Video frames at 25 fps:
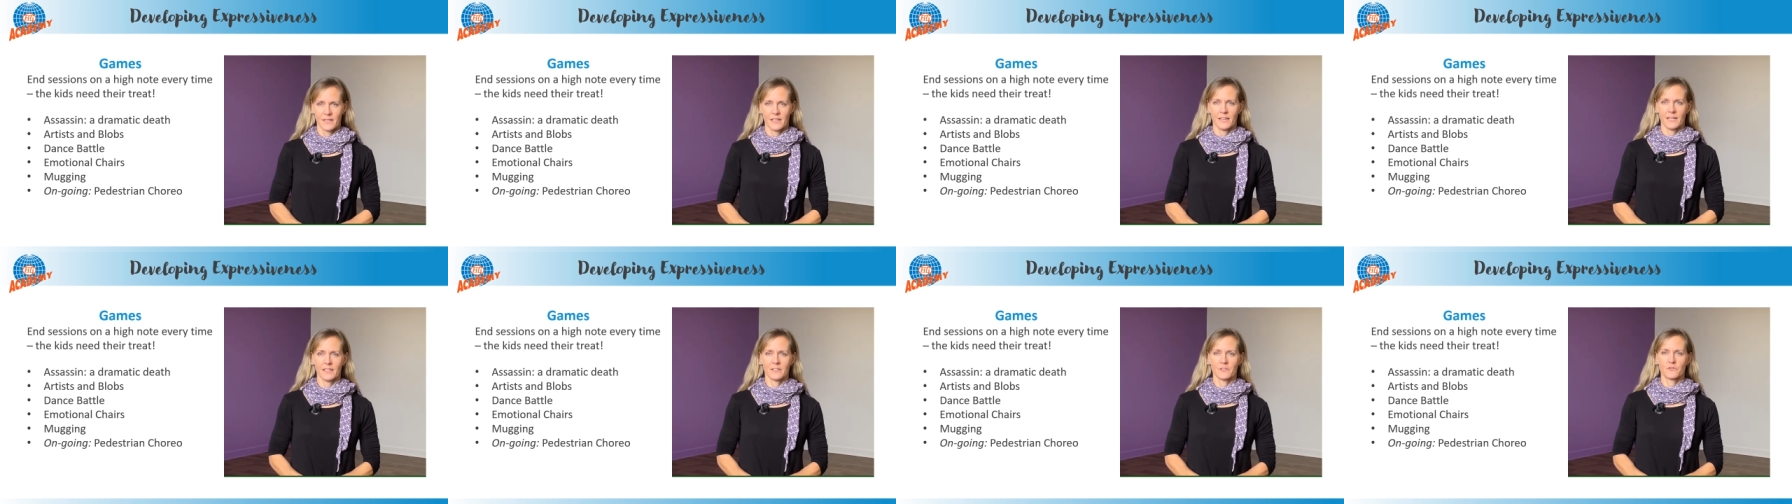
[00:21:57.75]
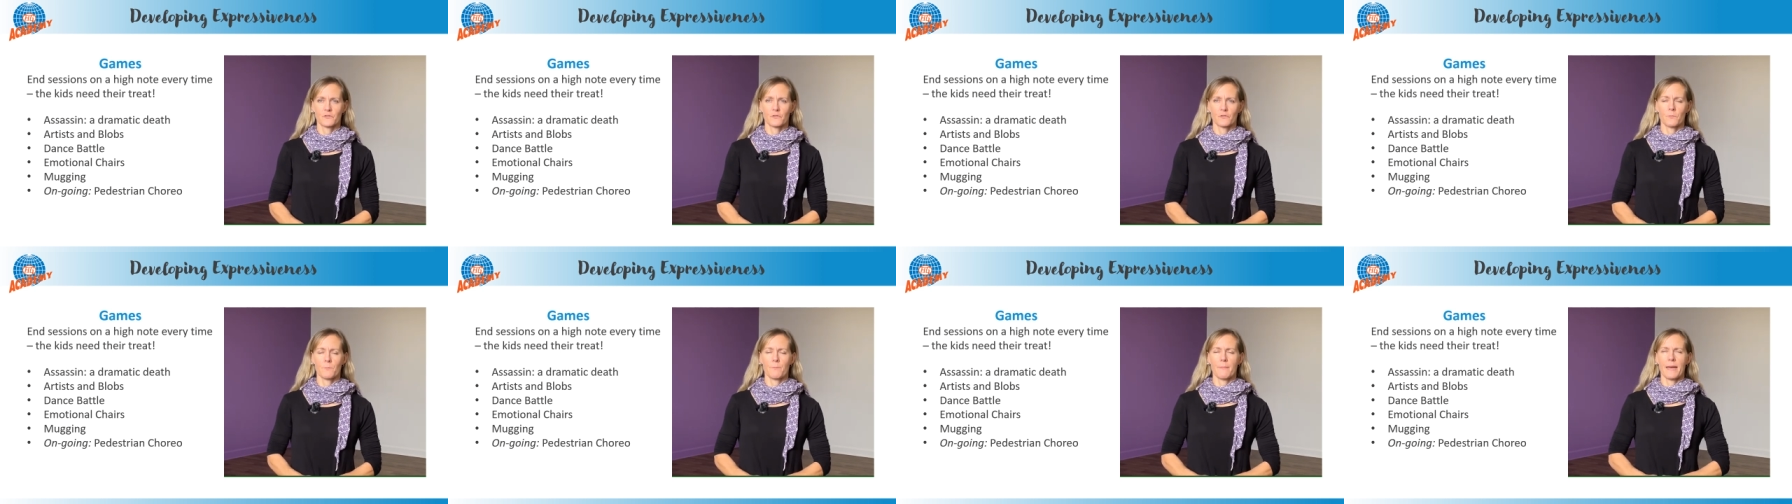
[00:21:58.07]
a
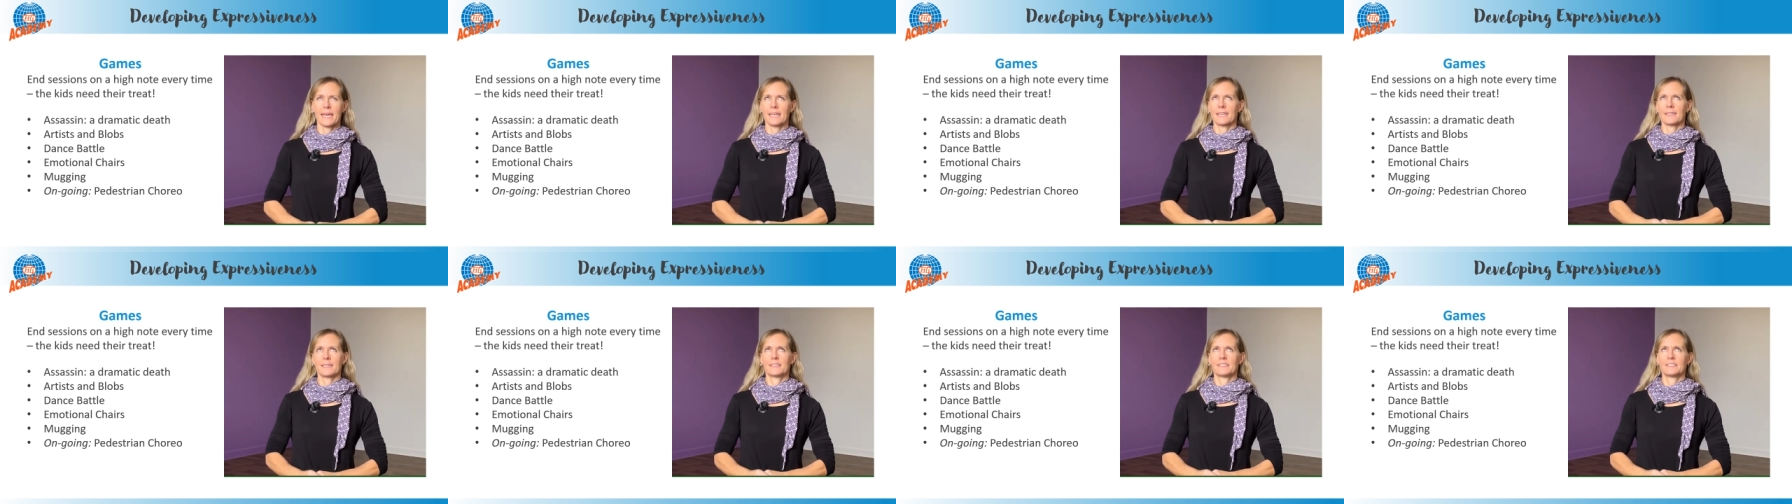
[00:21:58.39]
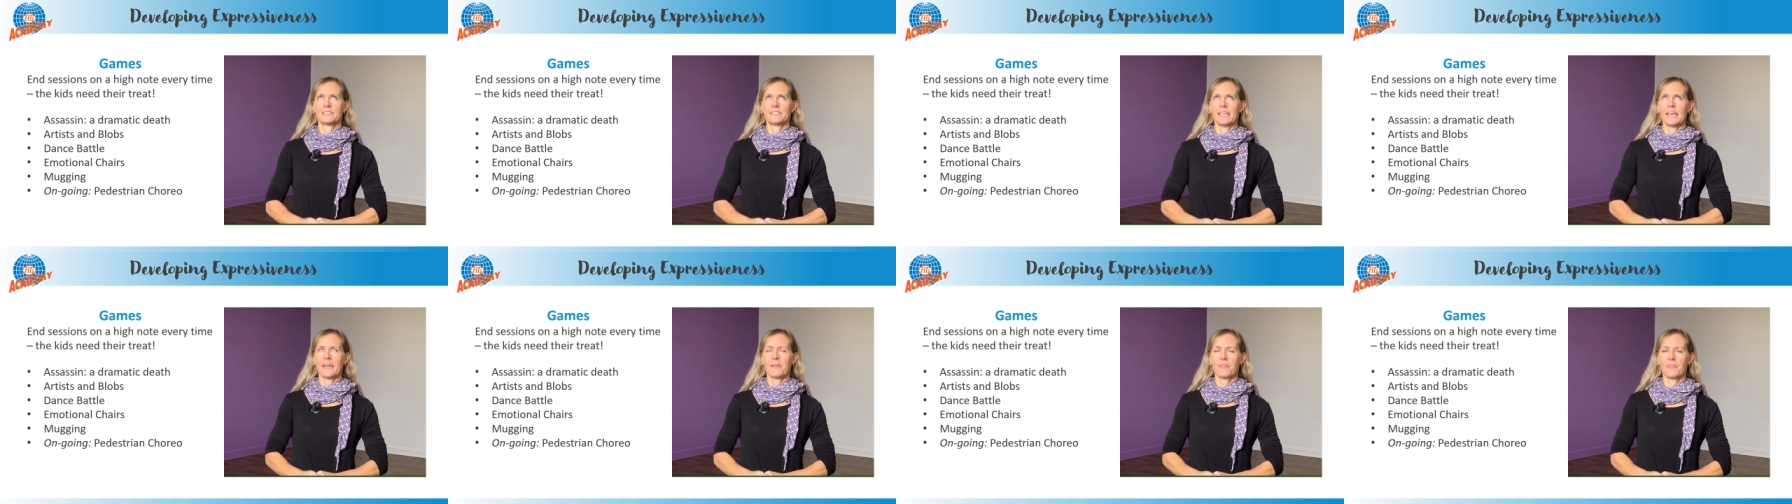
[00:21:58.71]
dramatic
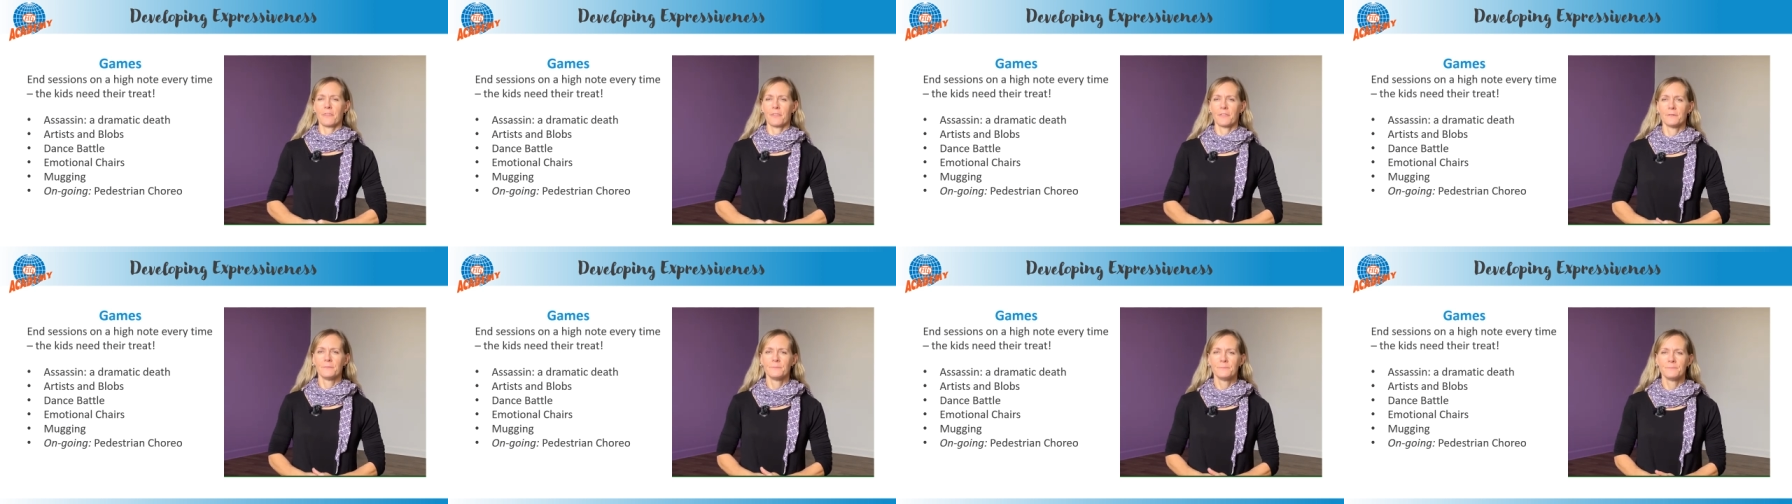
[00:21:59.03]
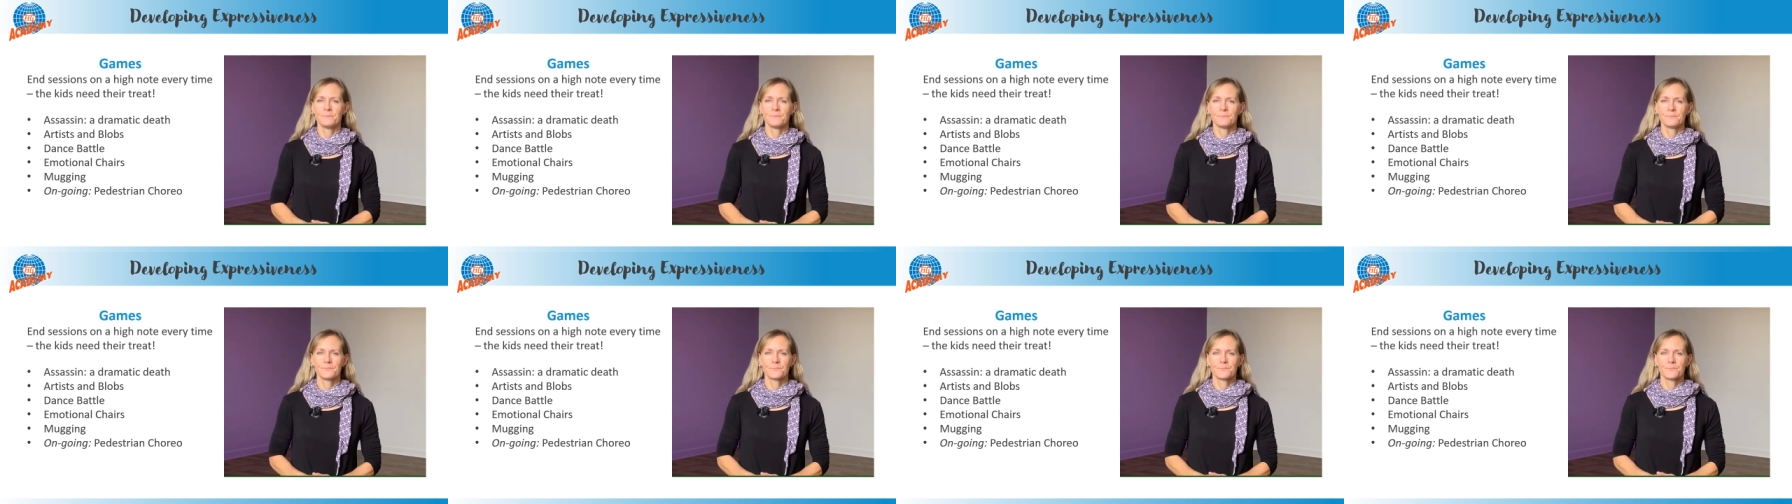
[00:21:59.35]
death.
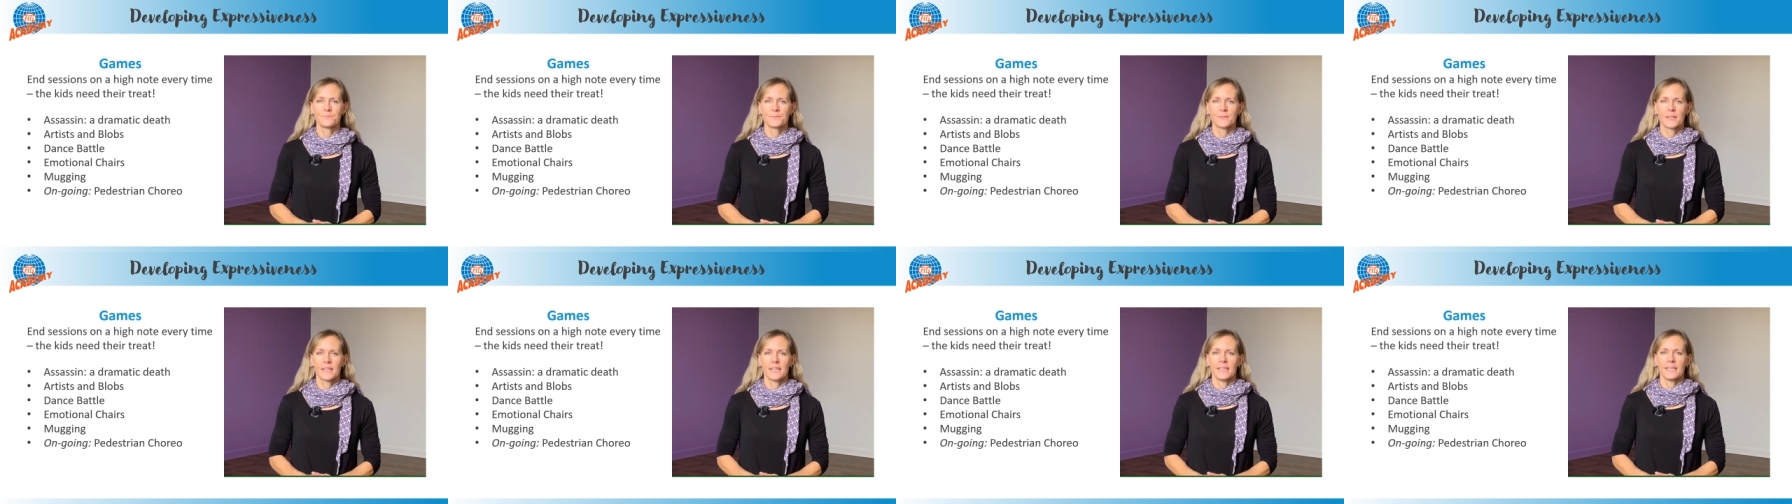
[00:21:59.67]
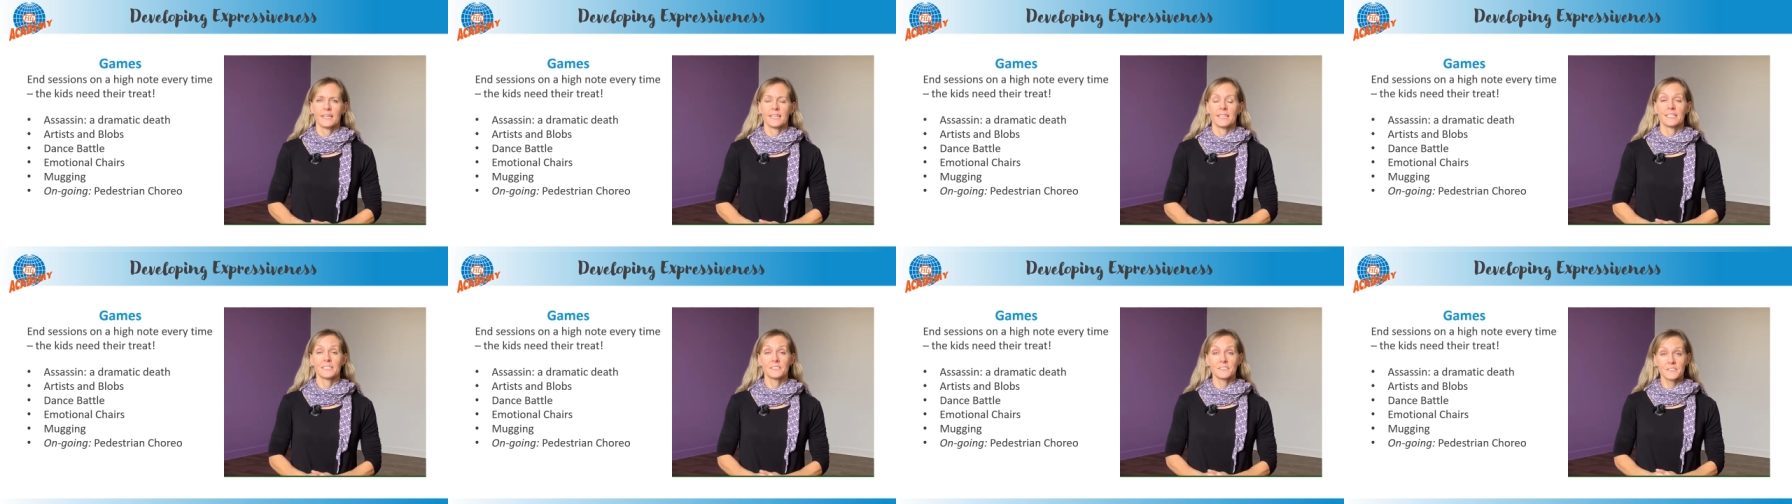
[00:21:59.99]

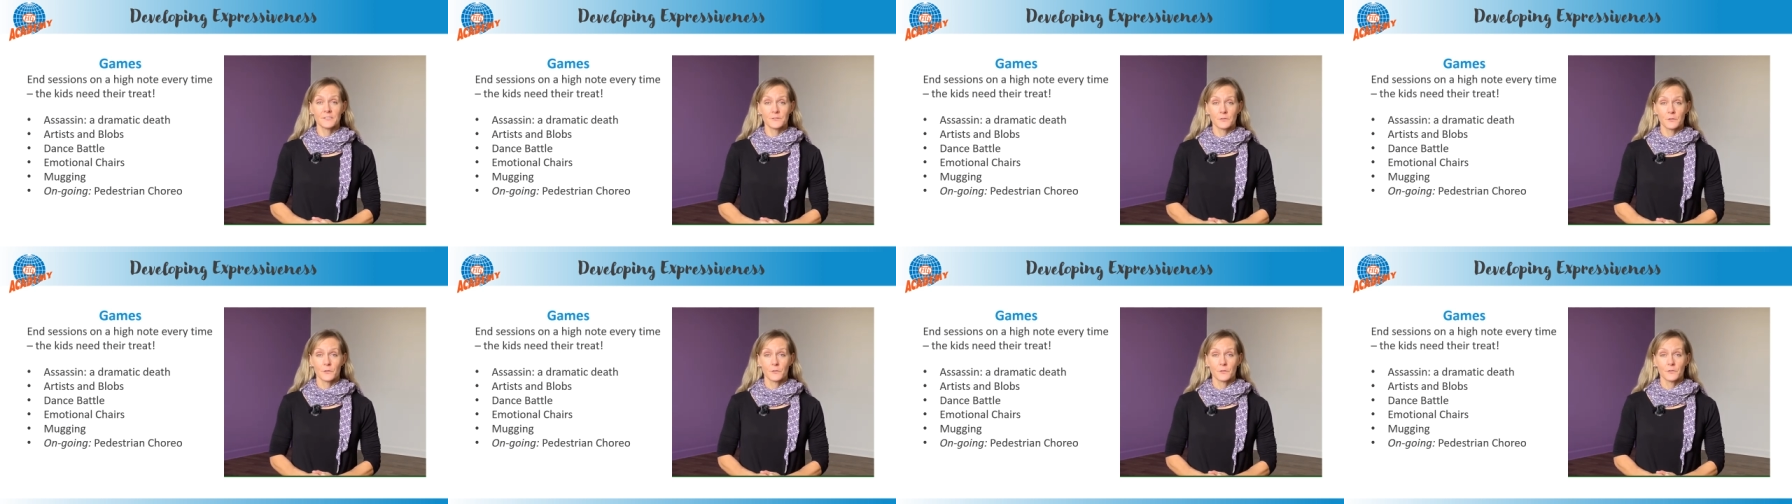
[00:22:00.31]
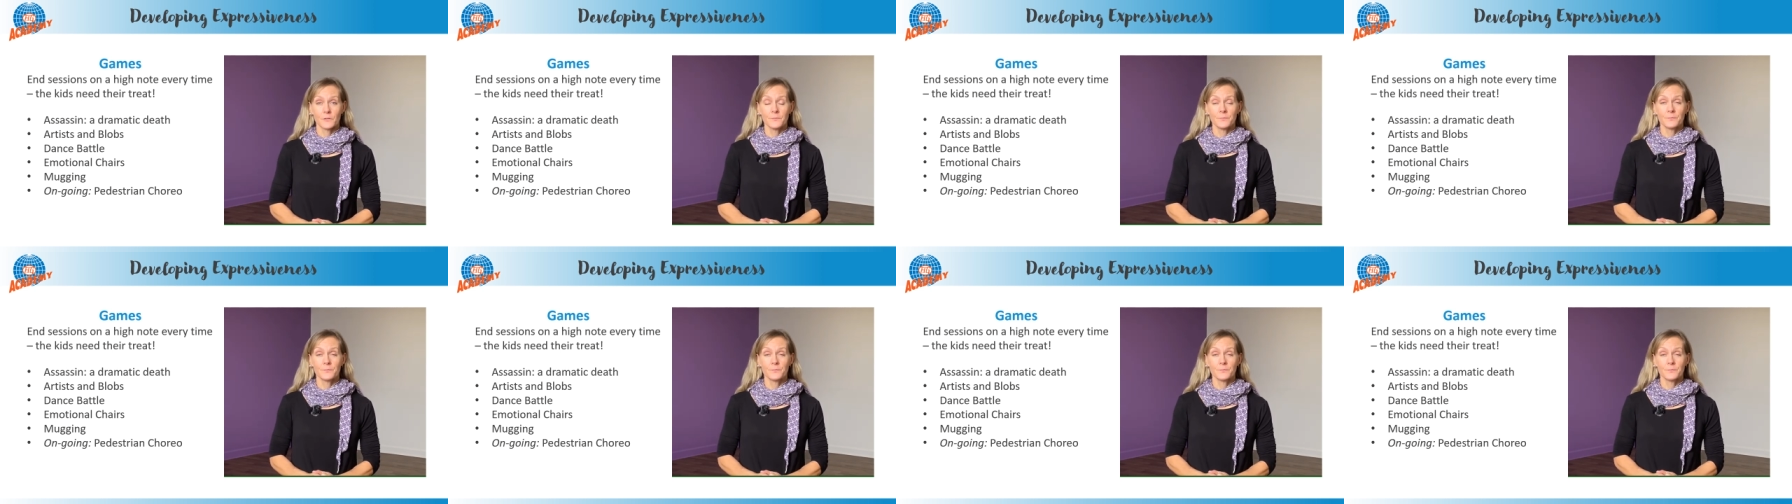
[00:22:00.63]
In a circle,